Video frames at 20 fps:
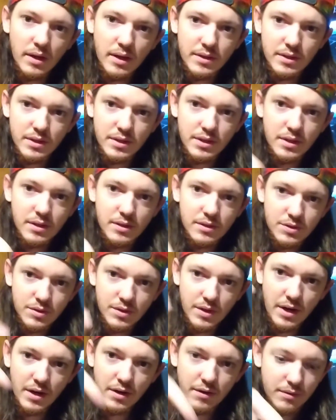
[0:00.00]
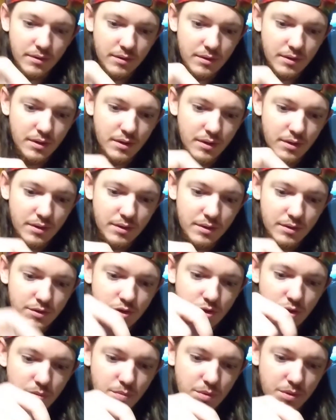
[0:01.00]
and then so the
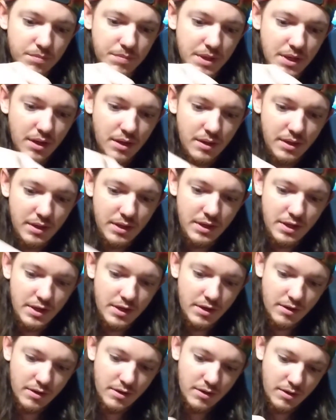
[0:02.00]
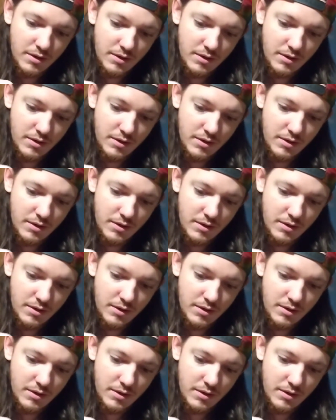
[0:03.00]
tube would be in here.